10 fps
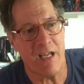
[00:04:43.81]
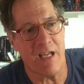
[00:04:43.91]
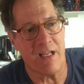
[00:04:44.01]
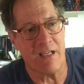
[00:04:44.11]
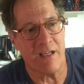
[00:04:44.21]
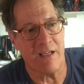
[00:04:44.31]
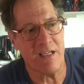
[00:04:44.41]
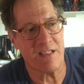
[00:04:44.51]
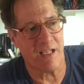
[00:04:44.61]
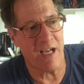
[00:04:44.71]
And
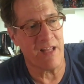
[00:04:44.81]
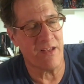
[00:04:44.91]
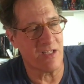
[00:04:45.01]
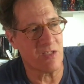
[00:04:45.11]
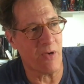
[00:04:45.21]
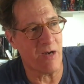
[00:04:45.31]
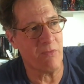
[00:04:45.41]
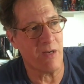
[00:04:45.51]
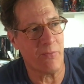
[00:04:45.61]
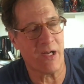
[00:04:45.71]
he's the guy that inspired
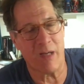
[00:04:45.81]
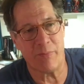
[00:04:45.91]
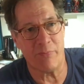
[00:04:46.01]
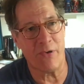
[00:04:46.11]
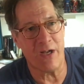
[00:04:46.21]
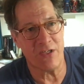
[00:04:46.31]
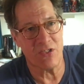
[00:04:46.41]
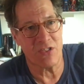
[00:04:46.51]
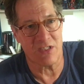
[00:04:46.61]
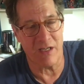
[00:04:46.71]
me to pick up a brush
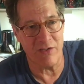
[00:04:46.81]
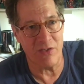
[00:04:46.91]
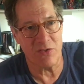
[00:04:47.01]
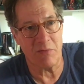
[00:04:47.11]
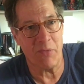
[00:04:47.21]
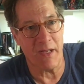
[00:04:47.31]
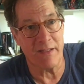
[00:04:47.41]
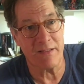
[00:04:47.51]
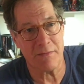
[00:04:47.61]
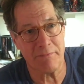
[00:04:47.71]
instead of using pens.